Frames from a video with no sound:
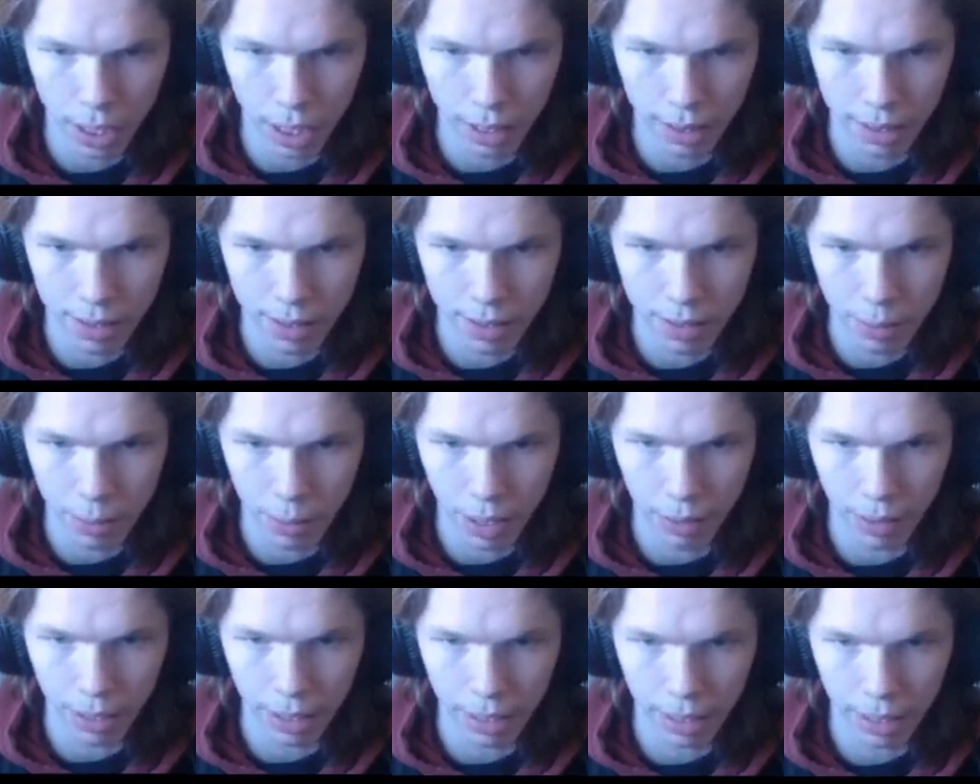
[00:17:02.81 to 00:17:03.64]
This
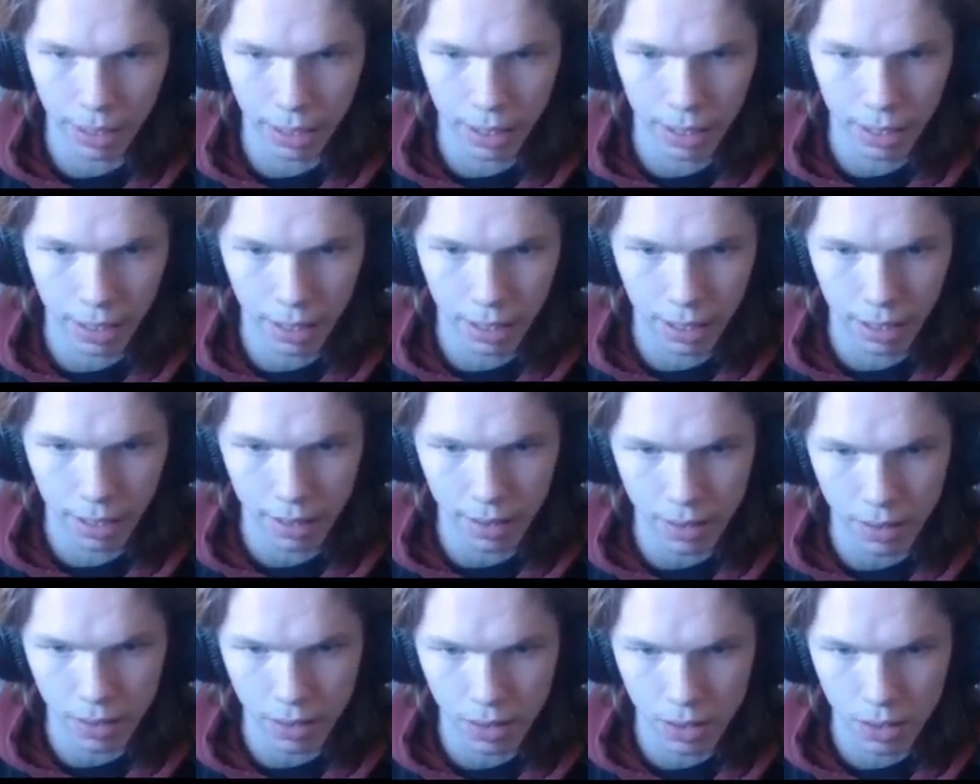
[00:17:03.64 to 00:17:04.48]
routing
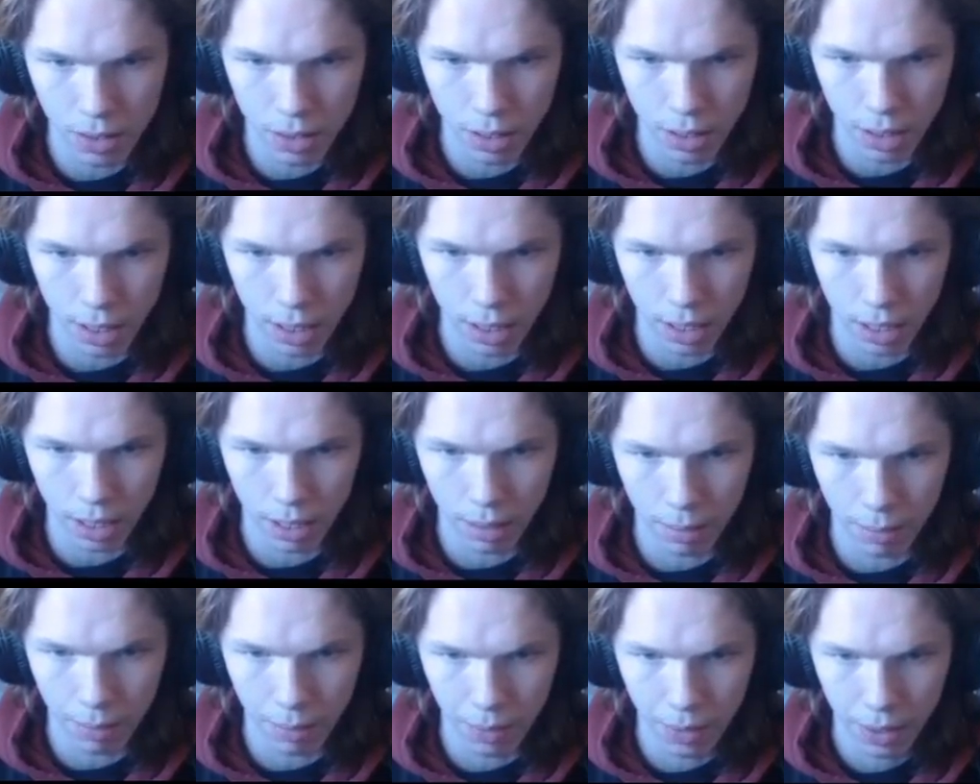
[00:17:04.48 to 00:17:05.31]
is
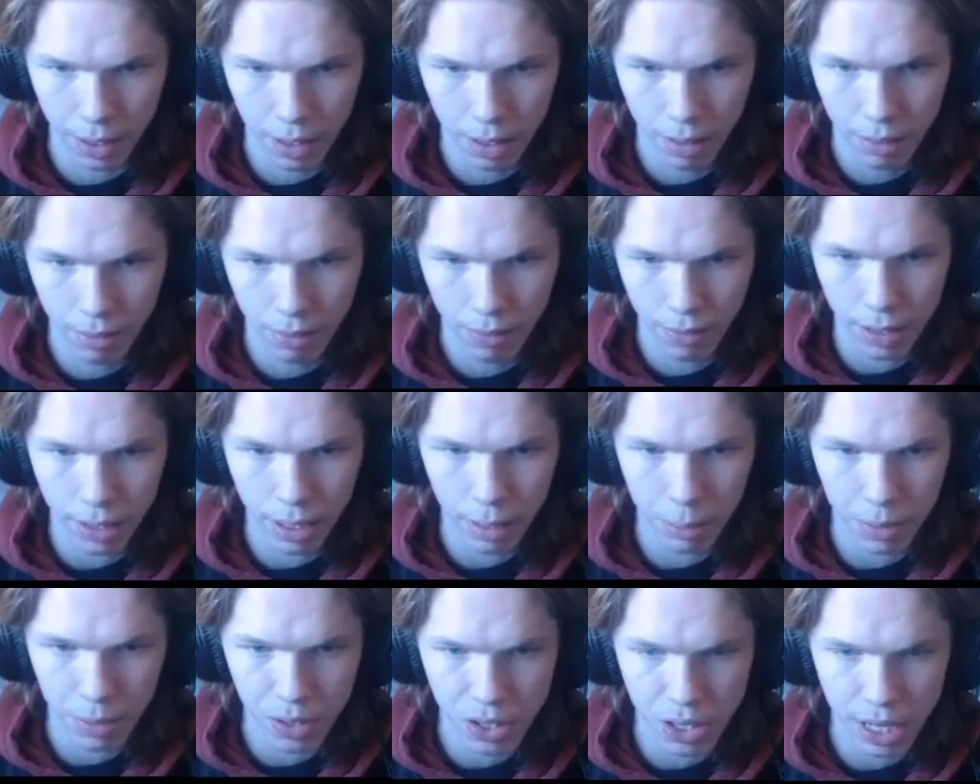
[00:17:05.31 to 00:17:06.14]
fairly
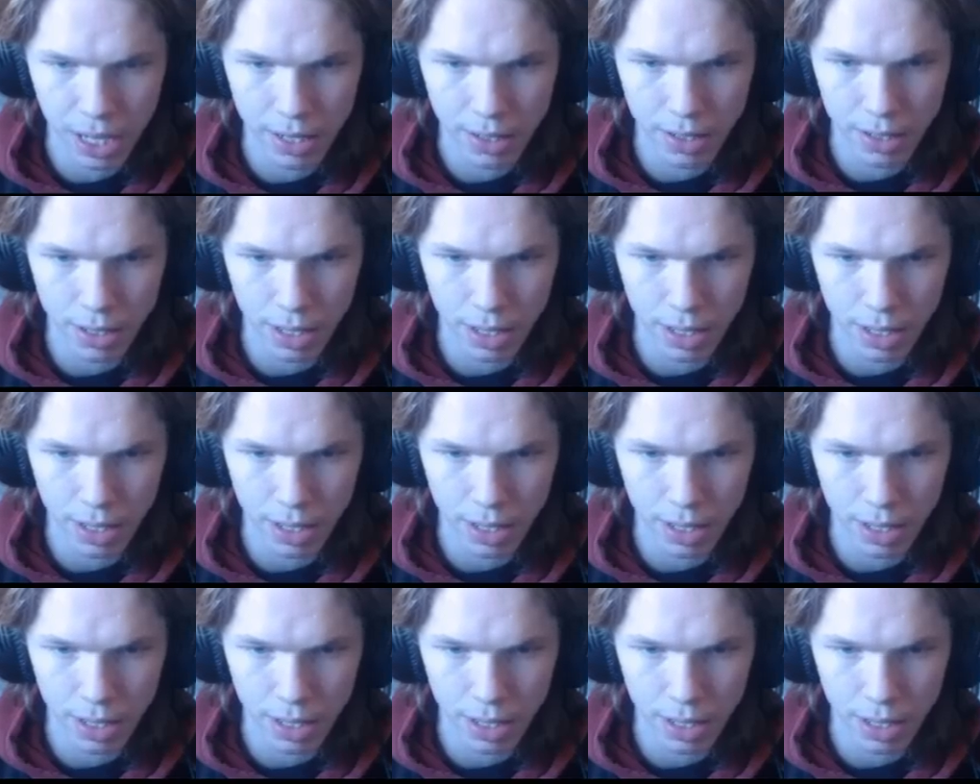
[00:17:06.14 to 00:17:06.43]
precise.